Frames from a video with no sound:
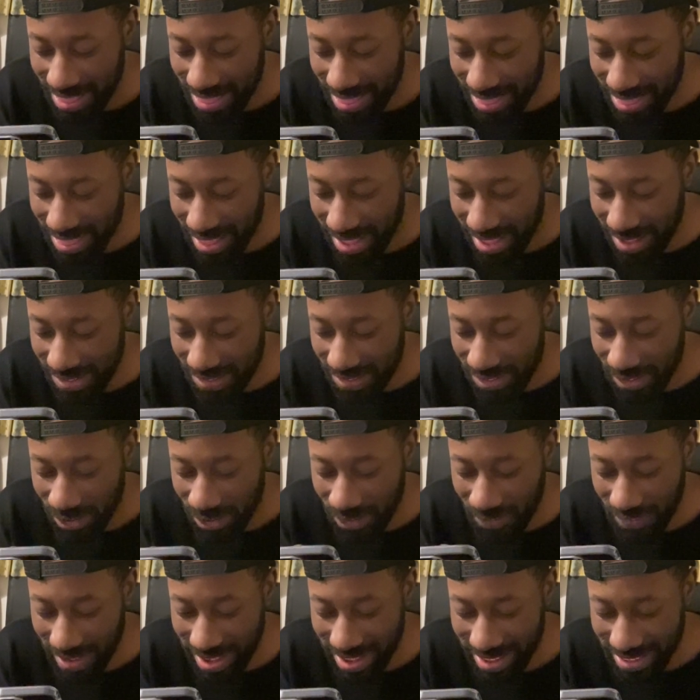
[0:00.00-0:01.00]
There's
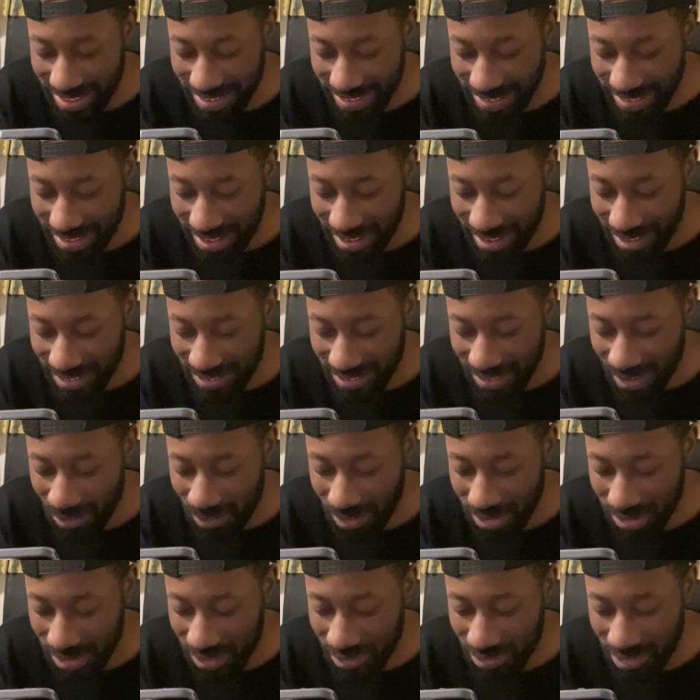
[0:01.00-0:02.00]
no way this character
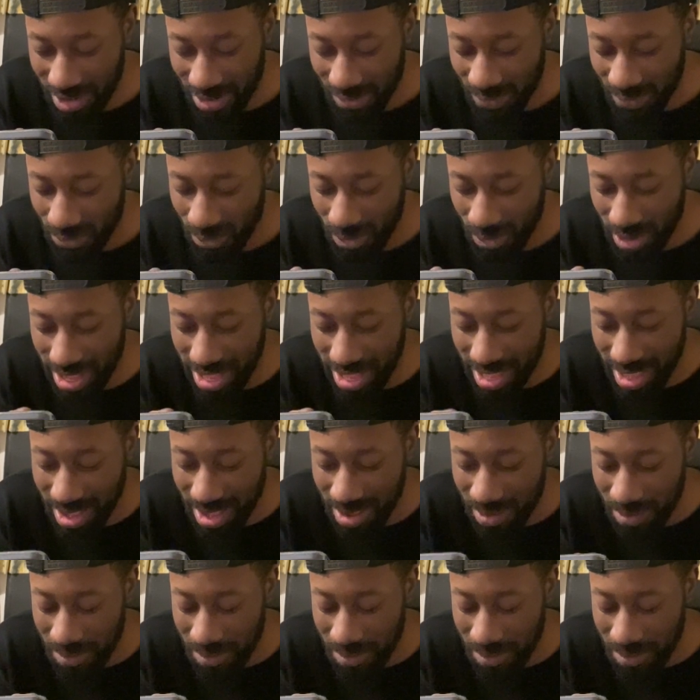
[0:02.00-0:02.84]
wasn't written for him.